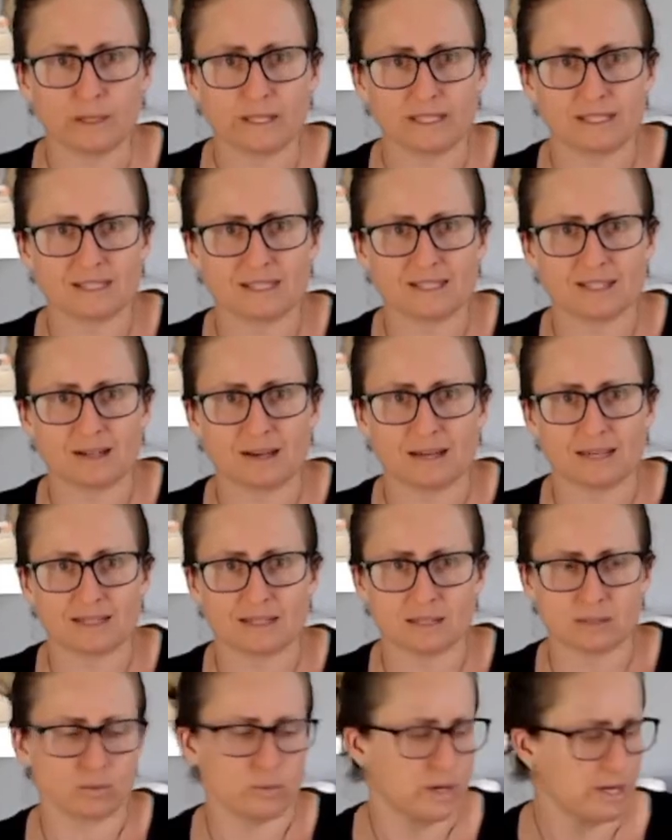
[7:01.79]
to size
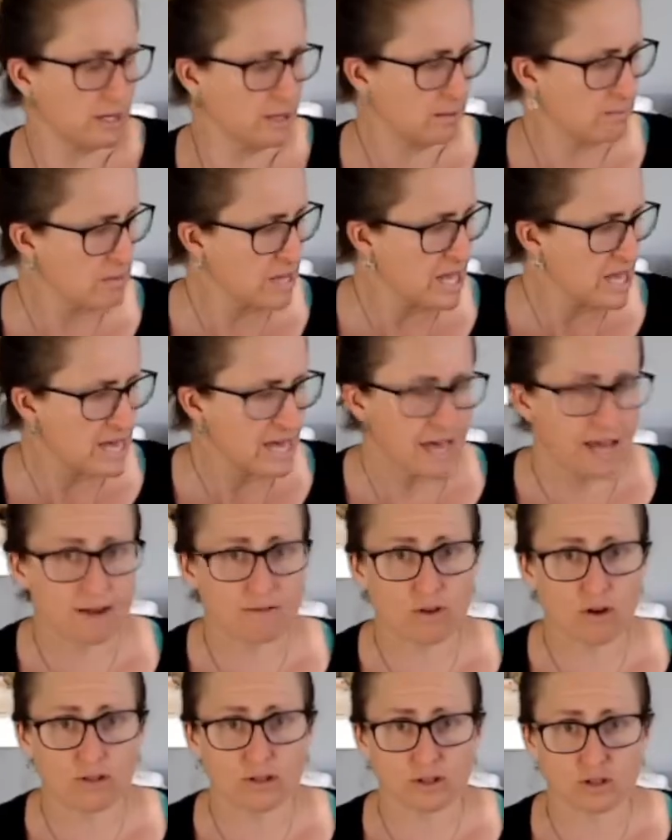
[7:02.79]
as well, and
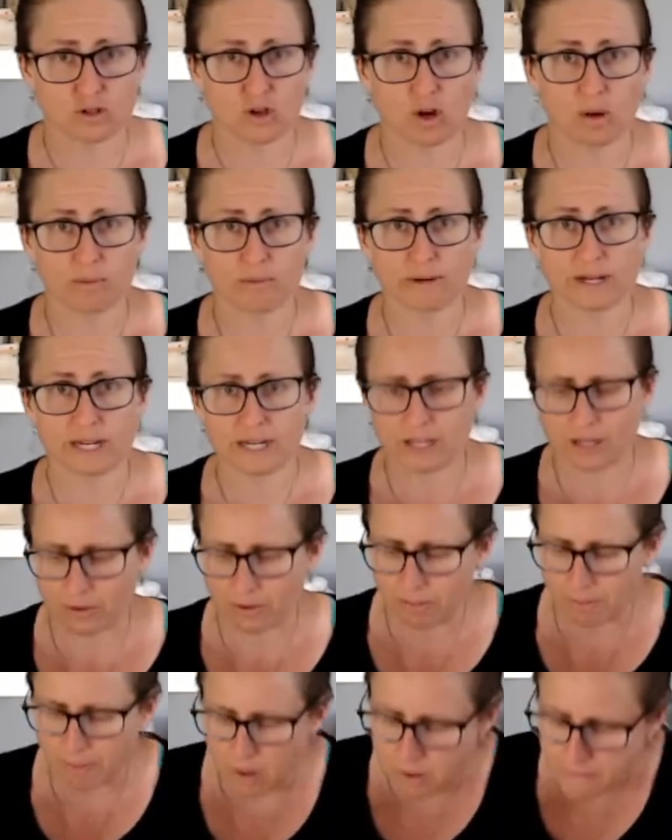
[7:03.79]
I've got the top ready to go in
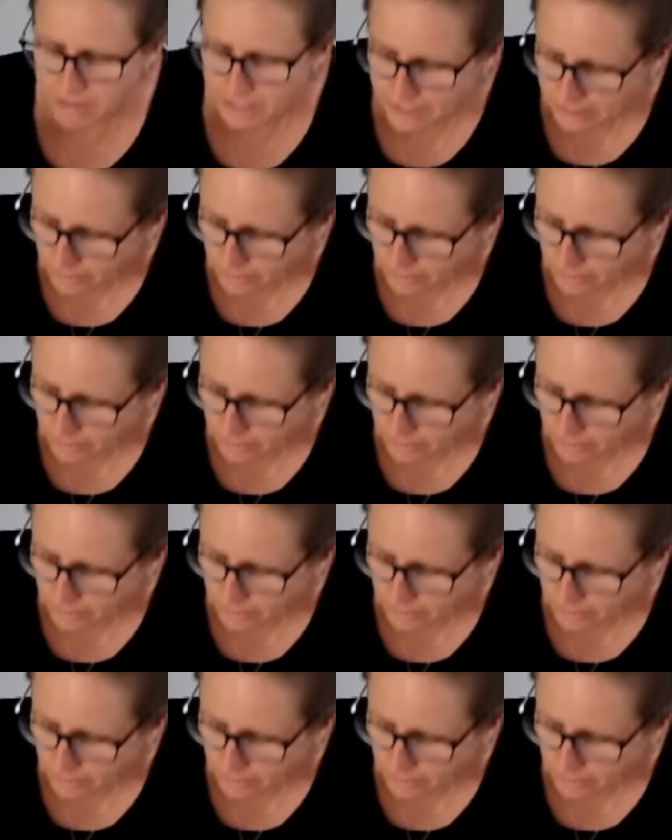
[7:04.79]
a moment.